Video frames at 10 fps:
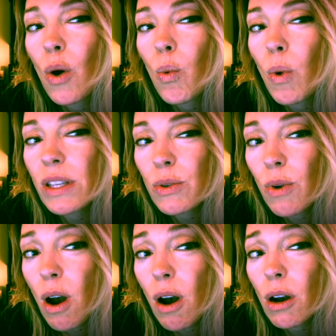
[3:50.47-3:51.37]
what's
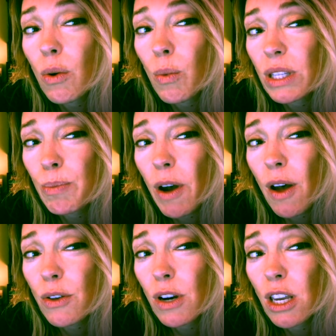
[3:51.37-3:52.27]
wrong, what's
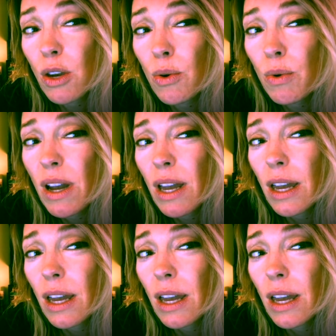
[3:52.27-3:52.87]
bothering you.